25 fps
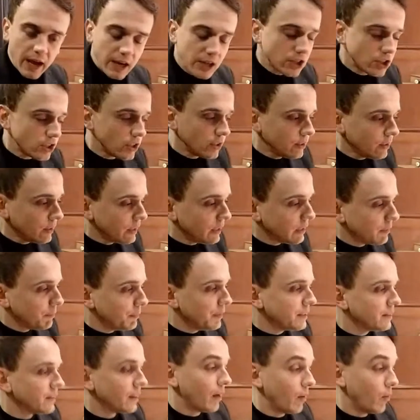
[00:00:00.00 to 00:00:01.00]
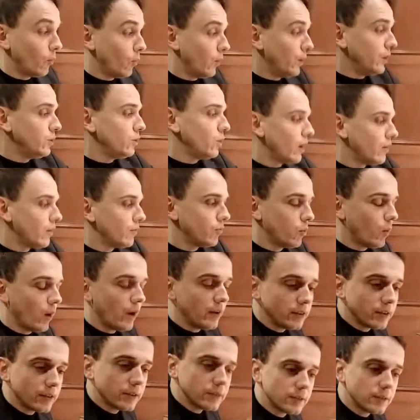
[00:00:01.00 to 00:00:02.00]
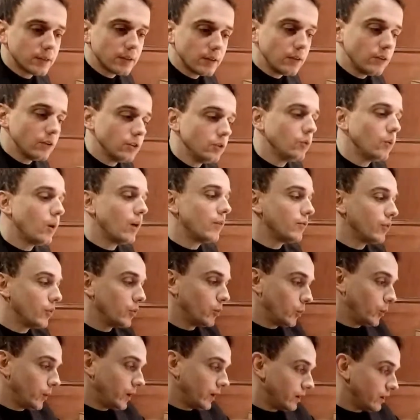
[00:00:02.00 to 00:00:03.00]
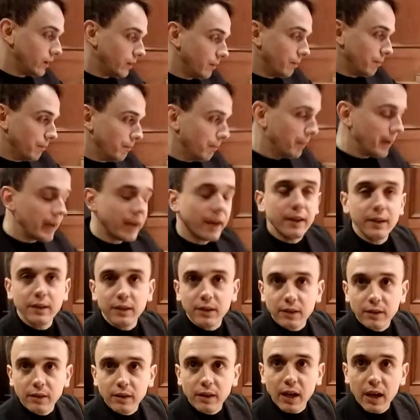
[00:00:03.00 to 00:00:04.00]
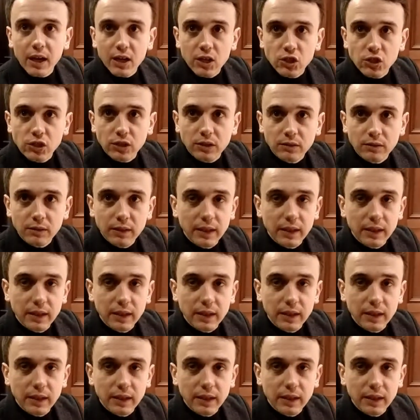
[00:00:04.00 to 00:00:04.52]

action, it means that when you have one console, you have a real mechanical action.